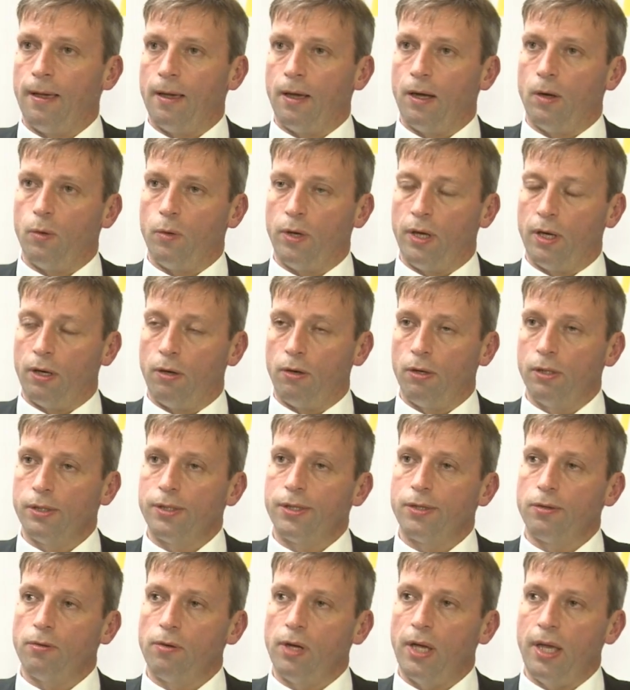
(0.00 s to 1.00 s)
we are
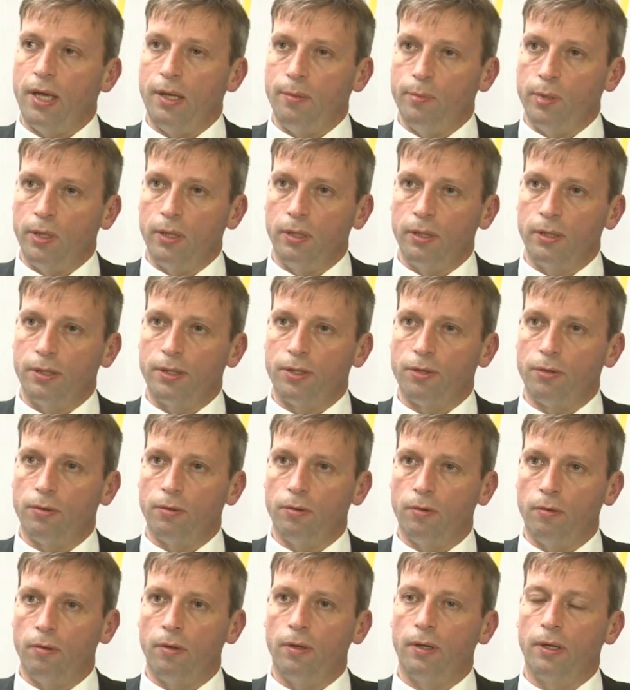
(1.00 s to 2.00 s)
also able
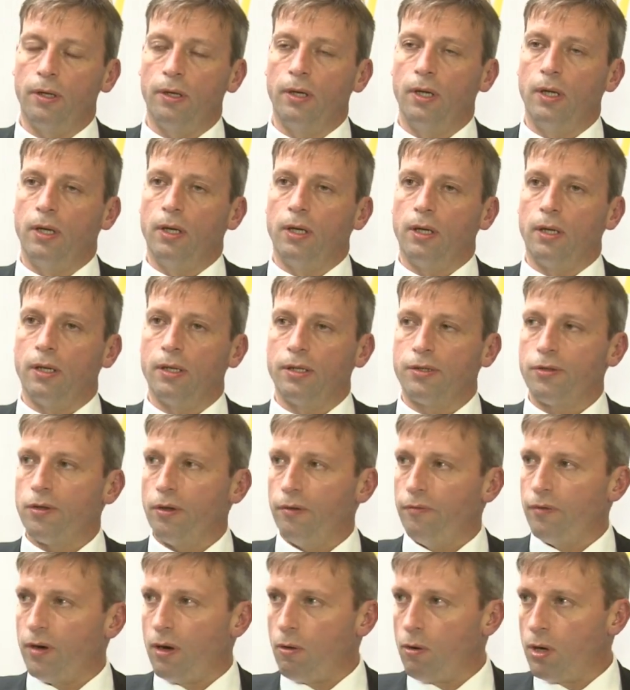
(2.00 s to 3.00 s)
to
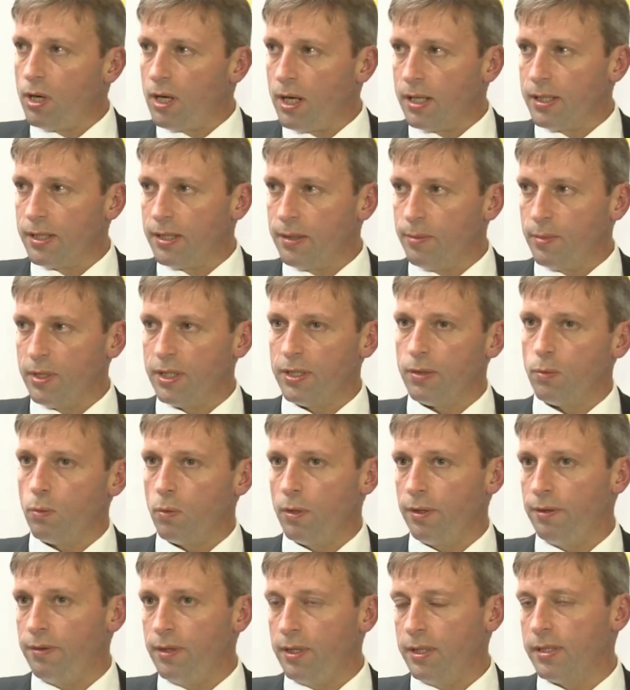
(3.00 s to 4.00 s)
serve our customers
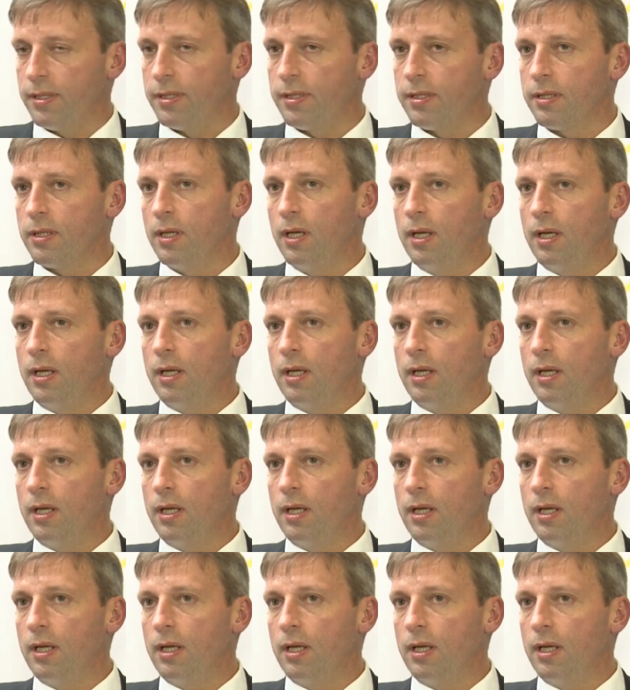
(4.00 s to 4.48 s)
with this